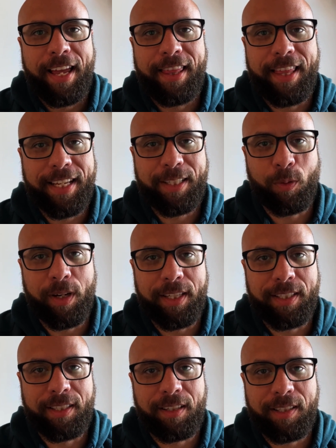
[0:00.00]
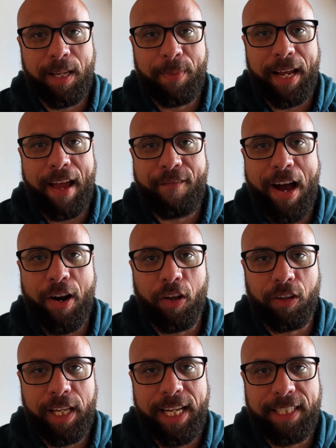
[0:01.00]
This was something I found
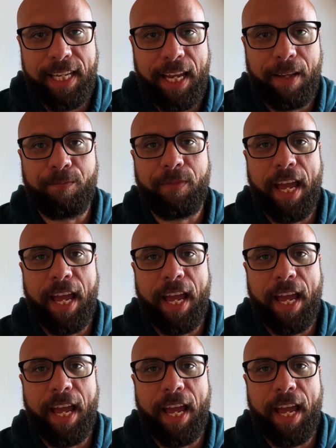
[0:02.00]
on LinkedIn,